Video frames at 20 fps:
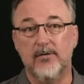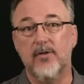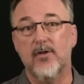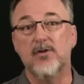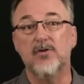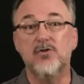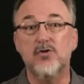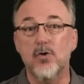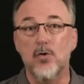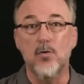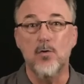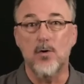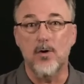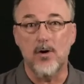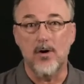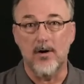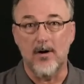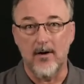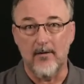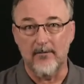the
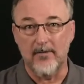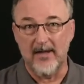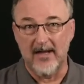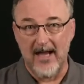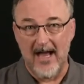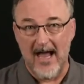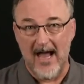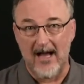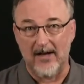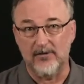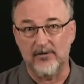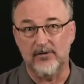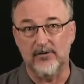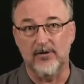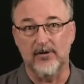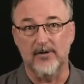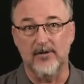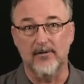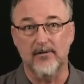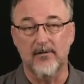doer of the
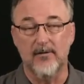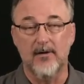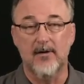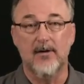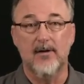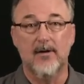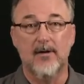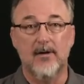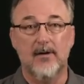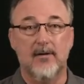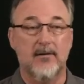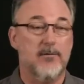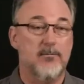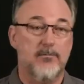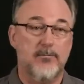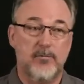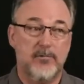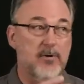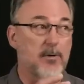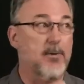action.
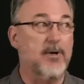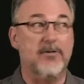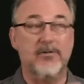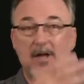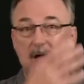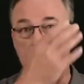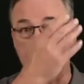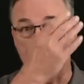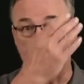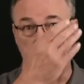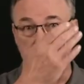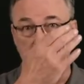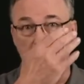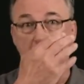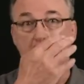Some examples.